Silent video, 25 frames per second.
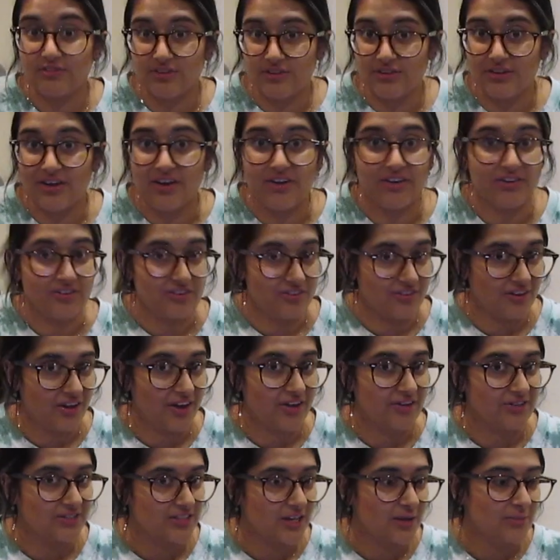you know, you
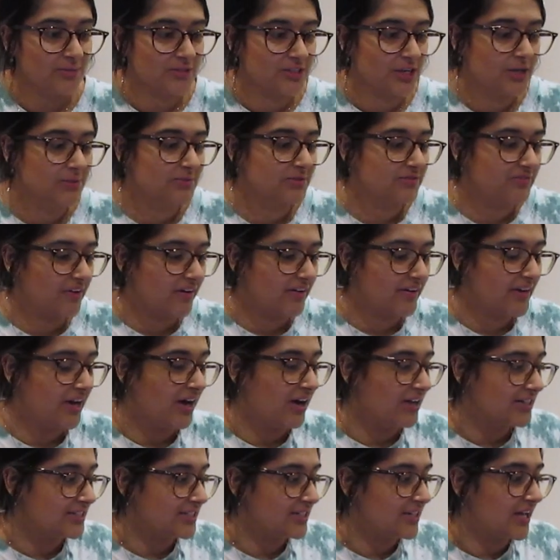know, dermatomes are very
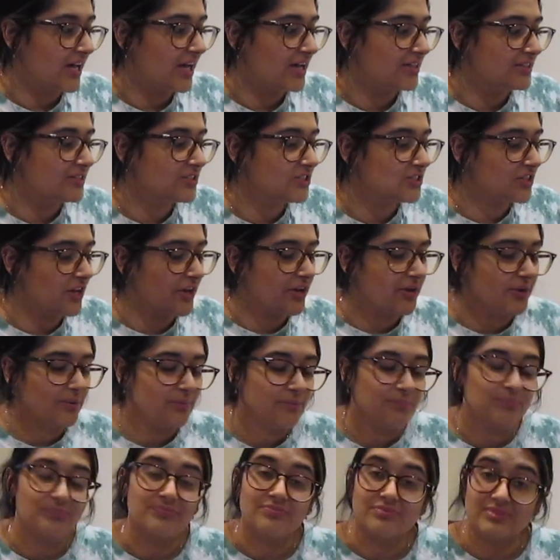hard to learn. So
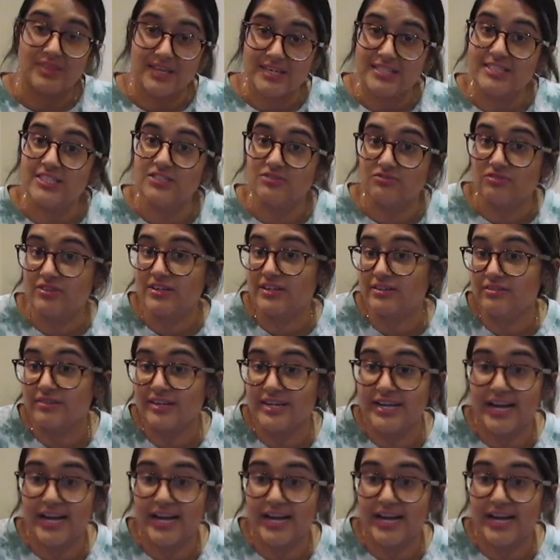this is really, really